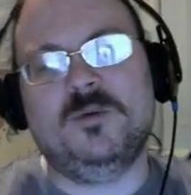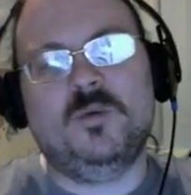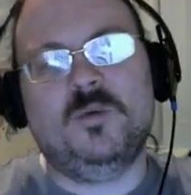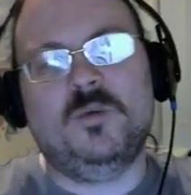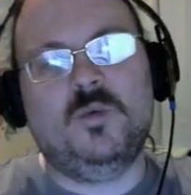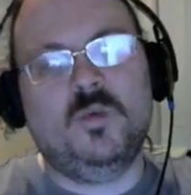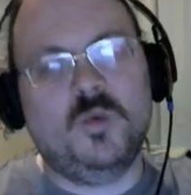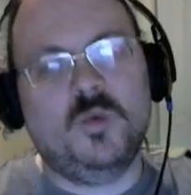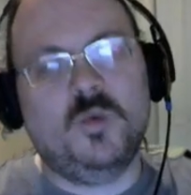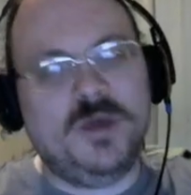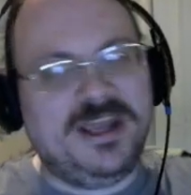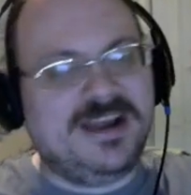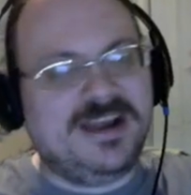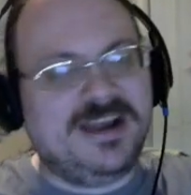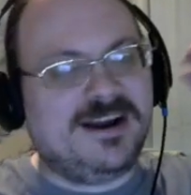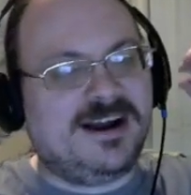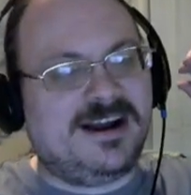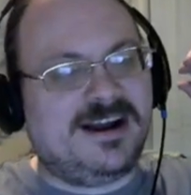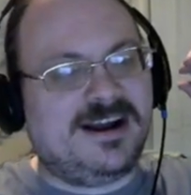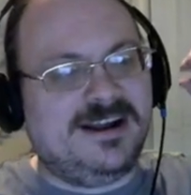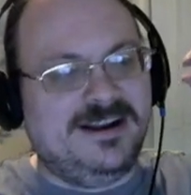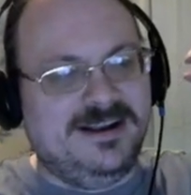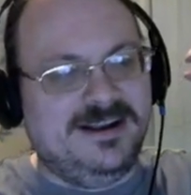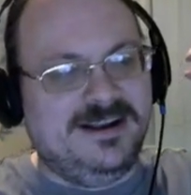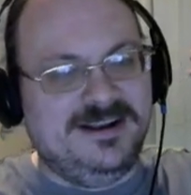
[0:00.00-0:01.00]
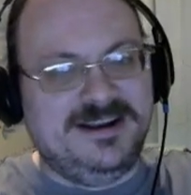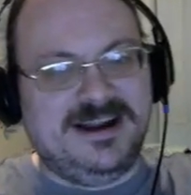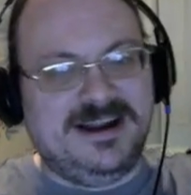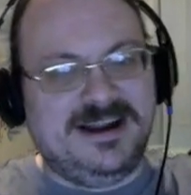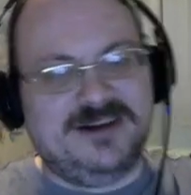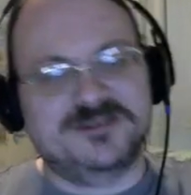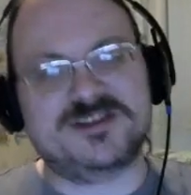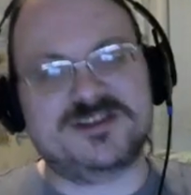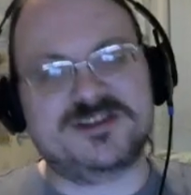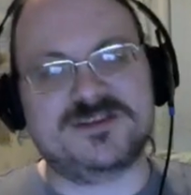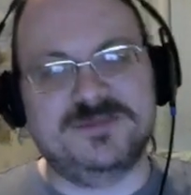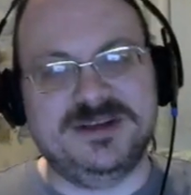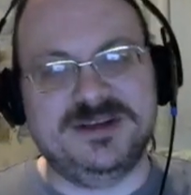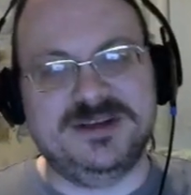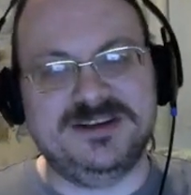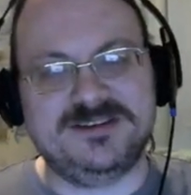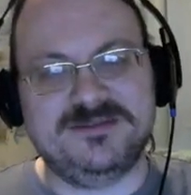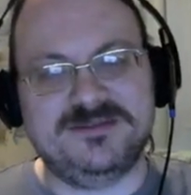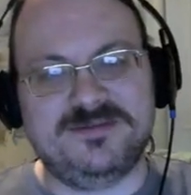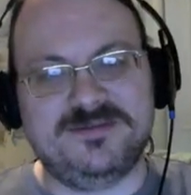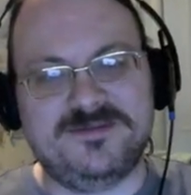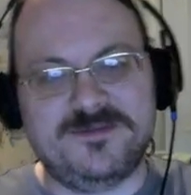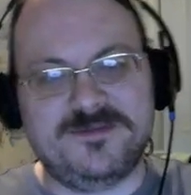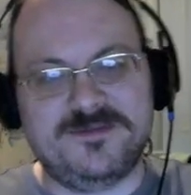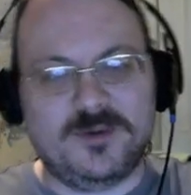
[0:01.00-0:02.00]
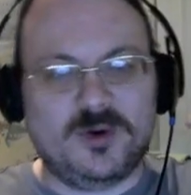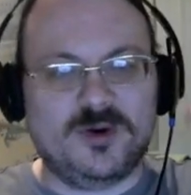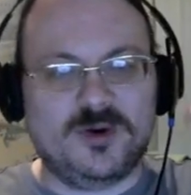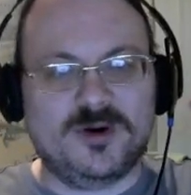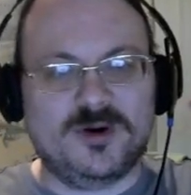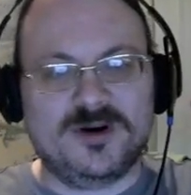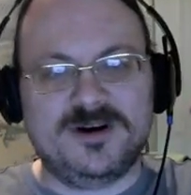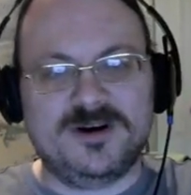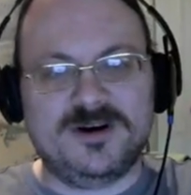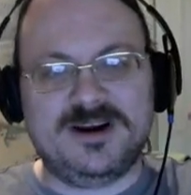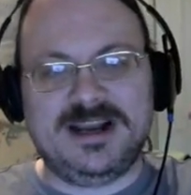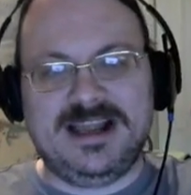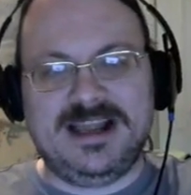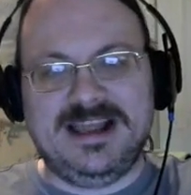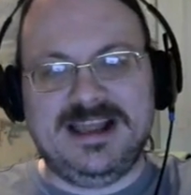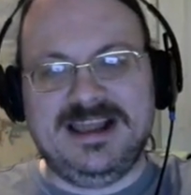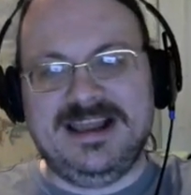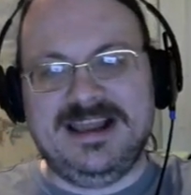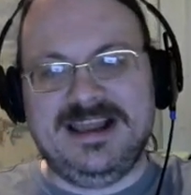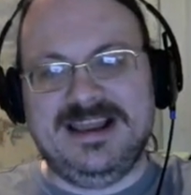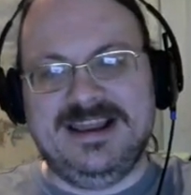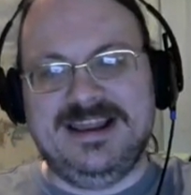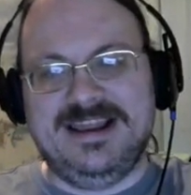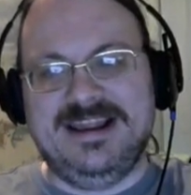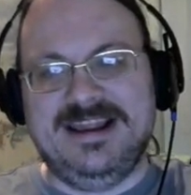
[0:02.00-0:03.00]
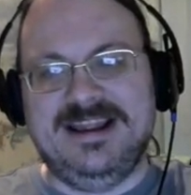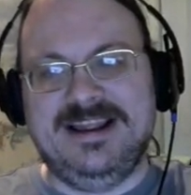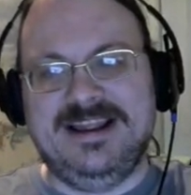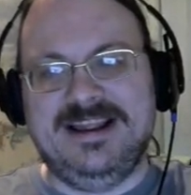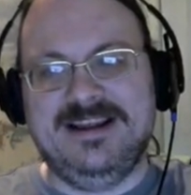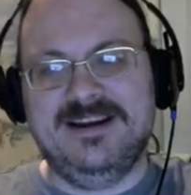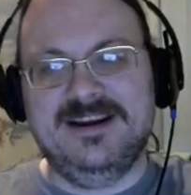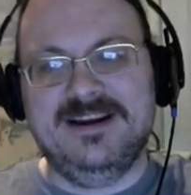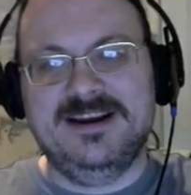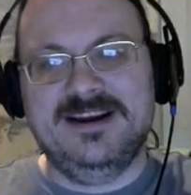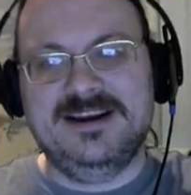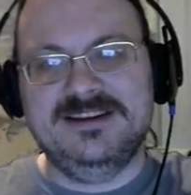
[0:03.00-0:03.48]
we got an announcement for a